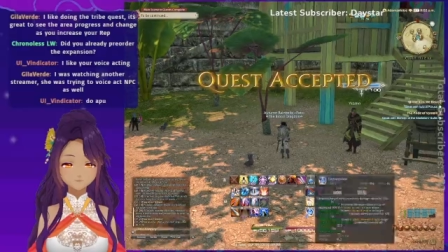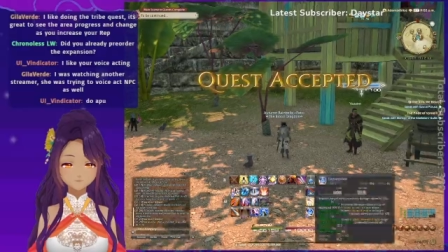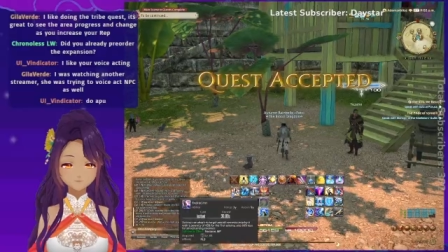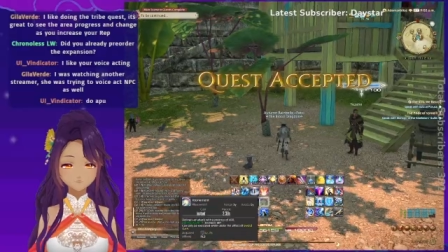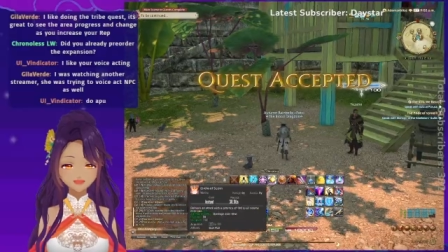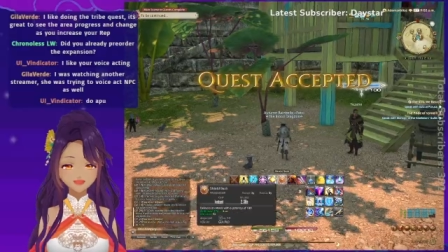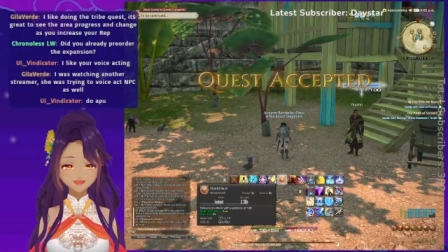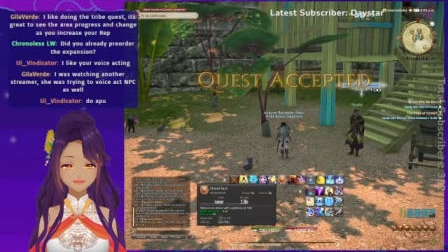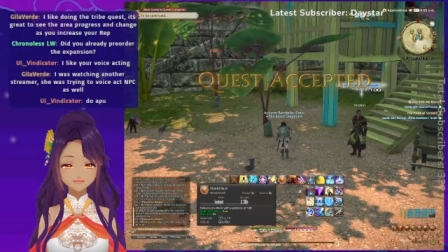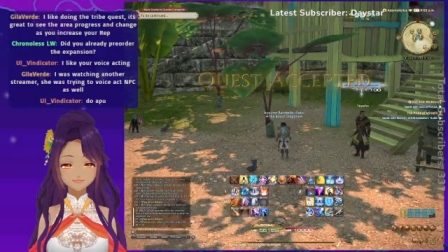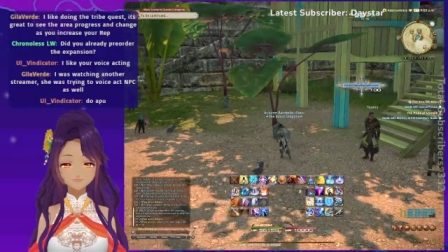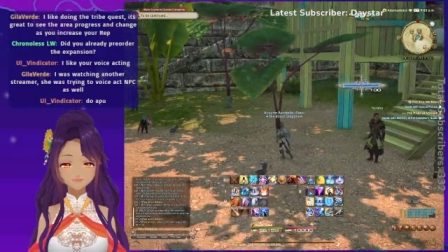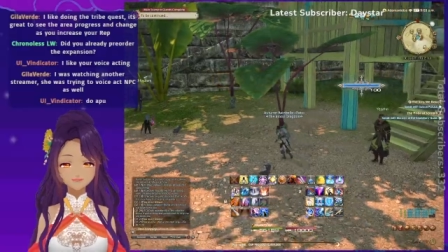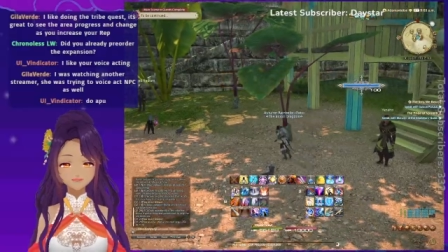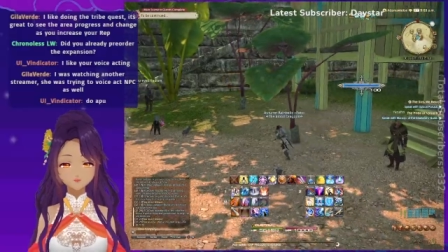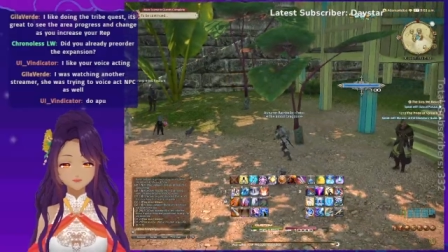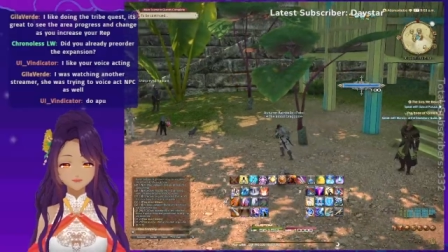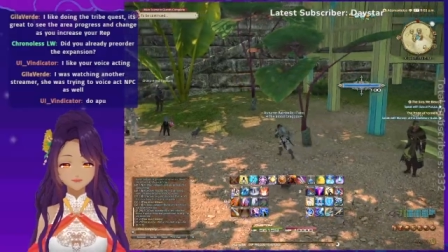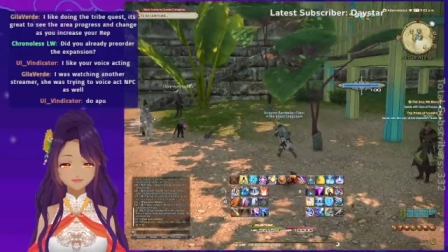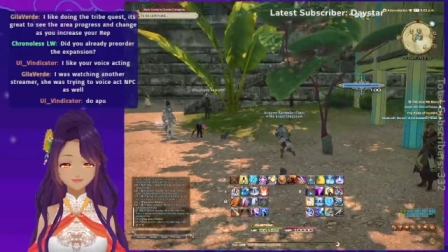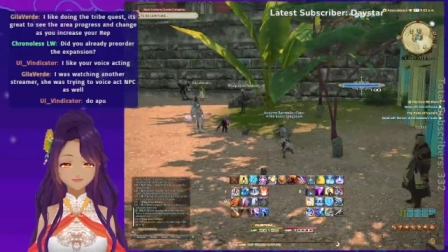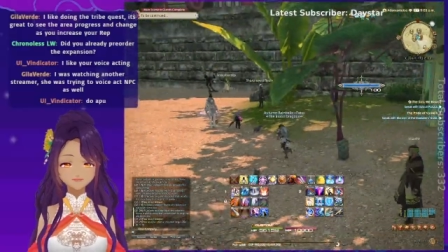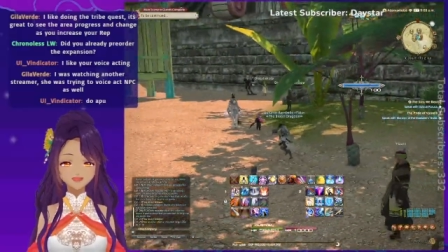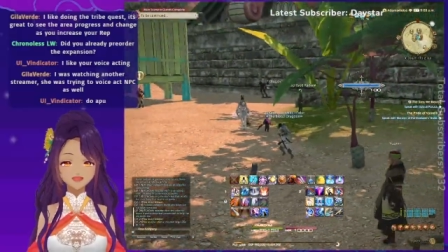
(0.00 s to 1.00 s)
I can hear
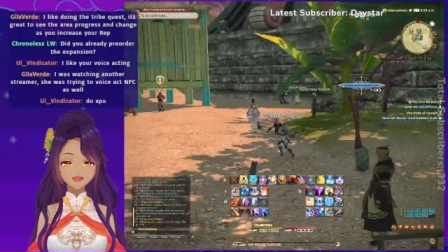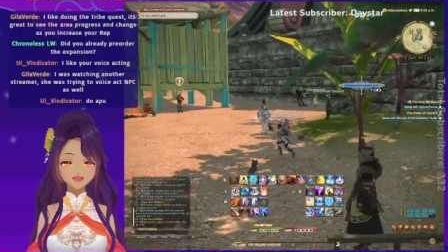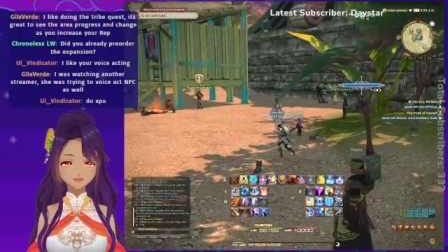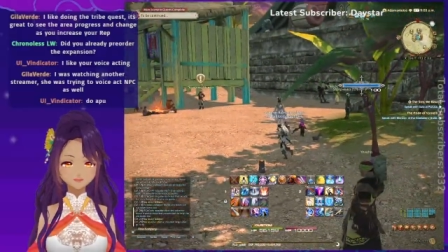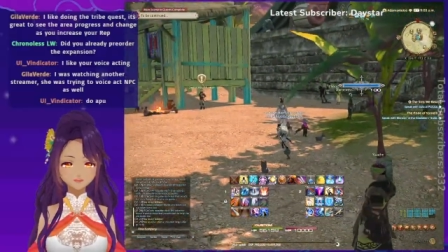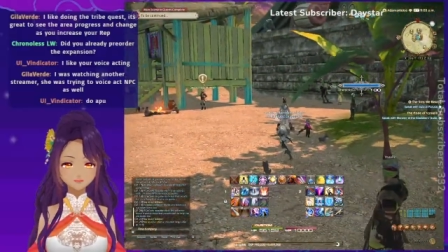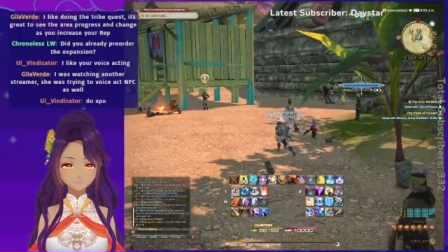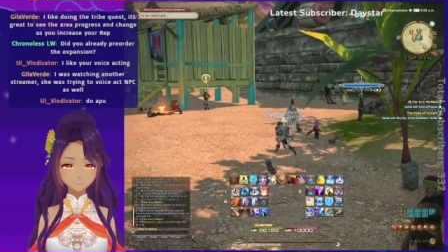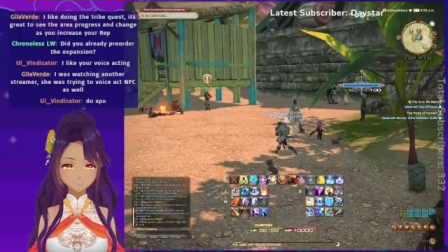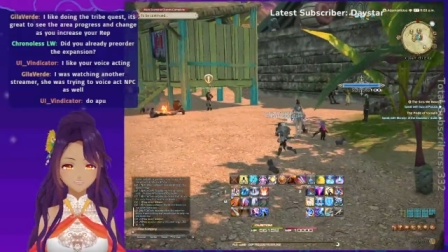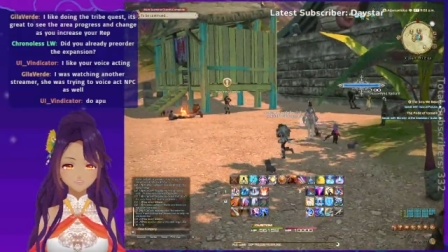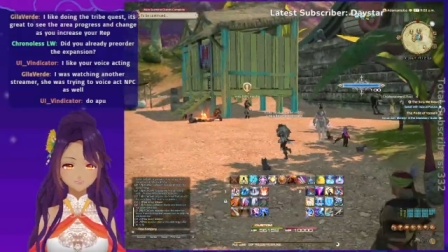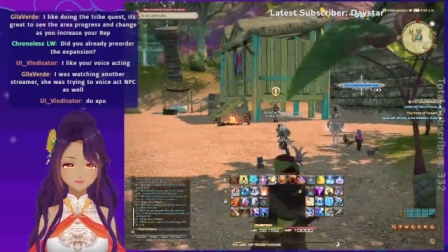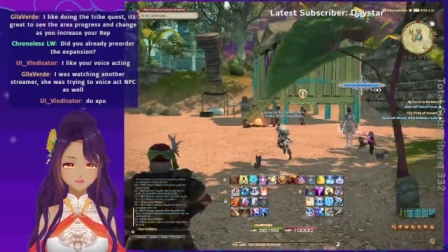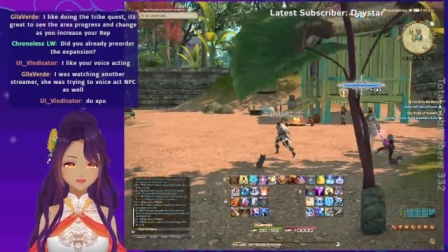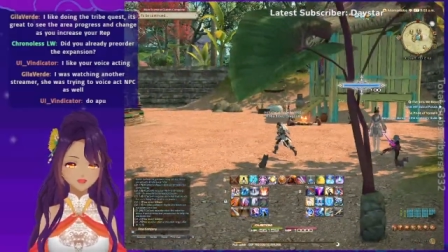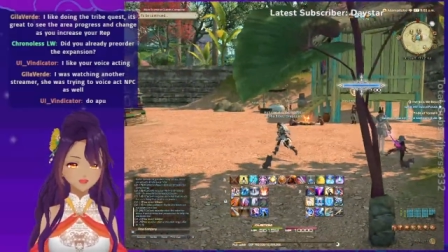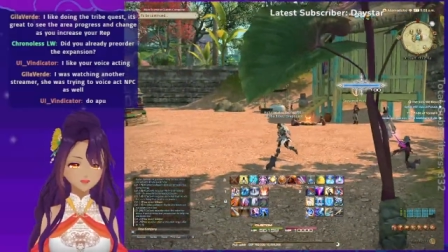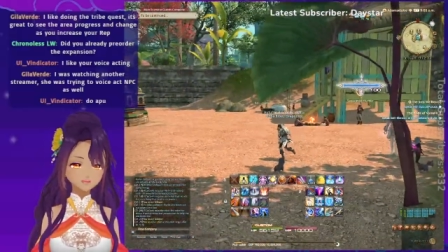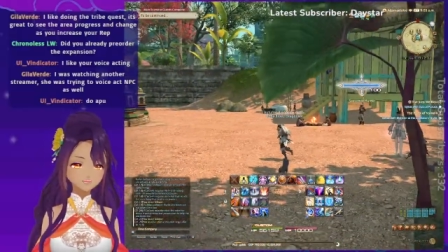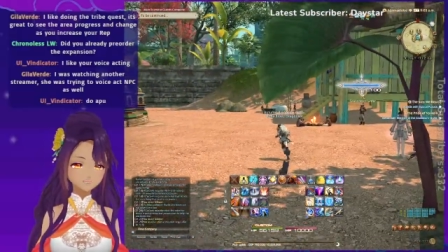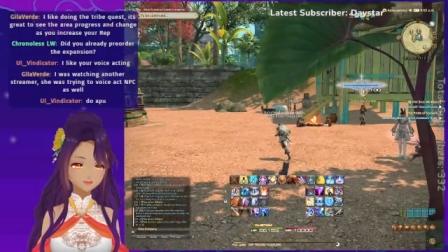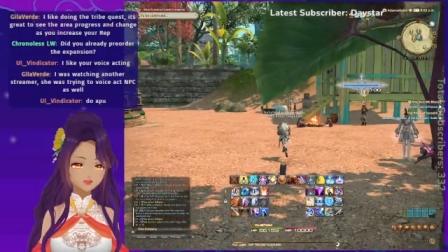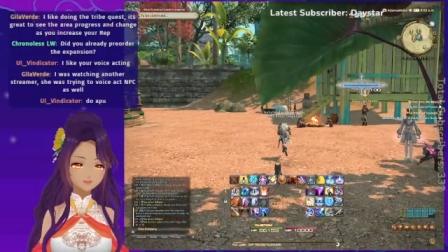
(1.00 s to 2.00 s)
it in my brain, but I
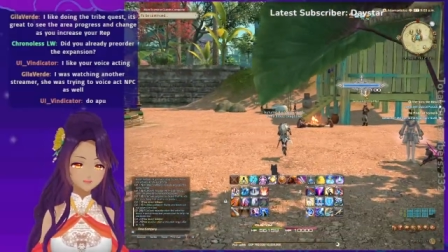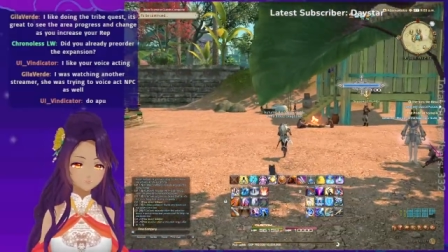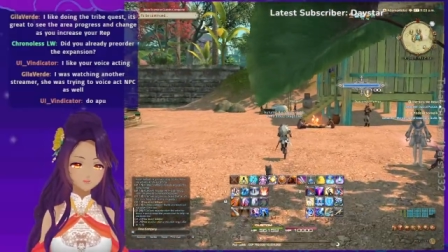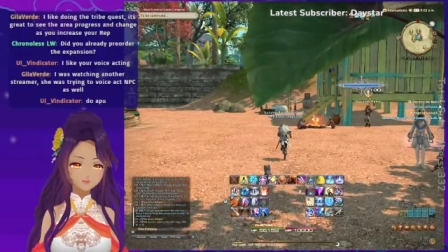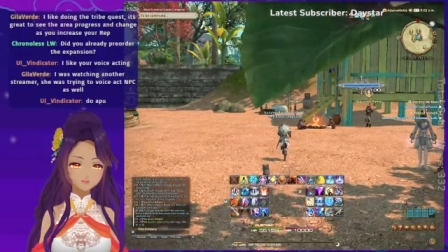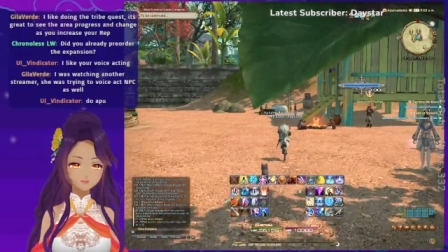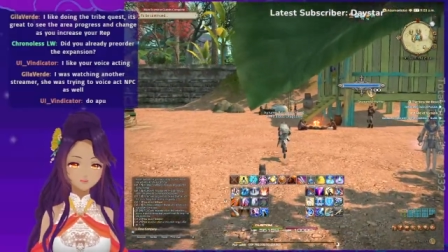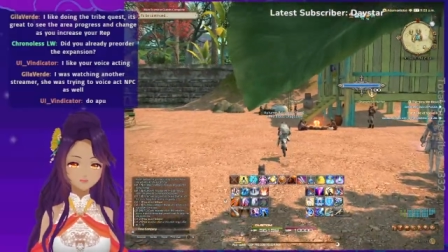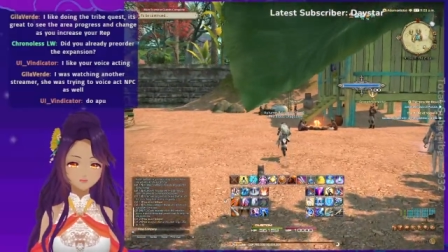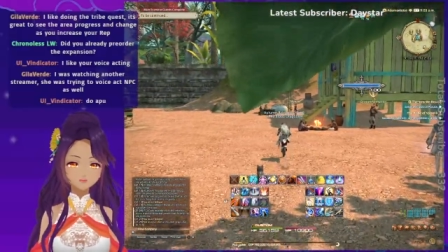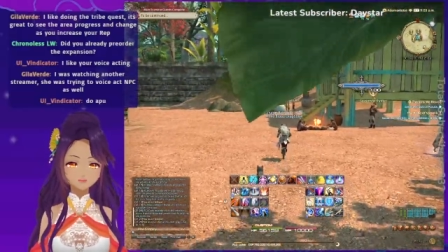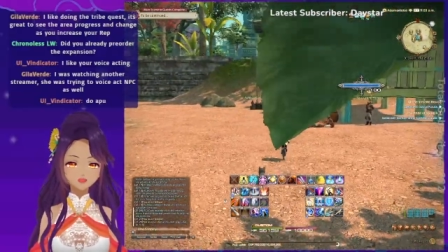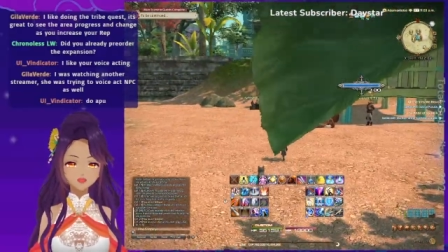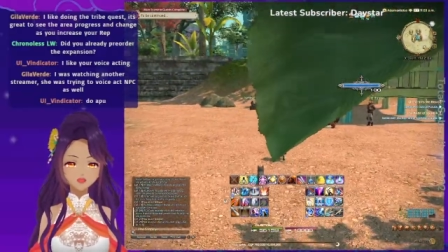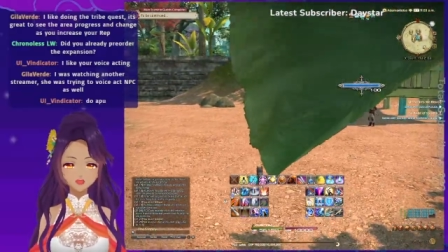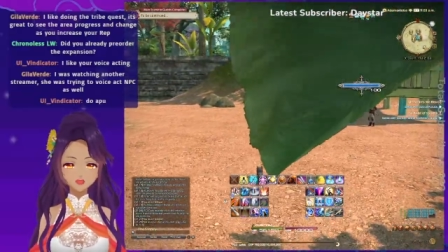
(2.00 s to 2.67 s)
cannot hear it in my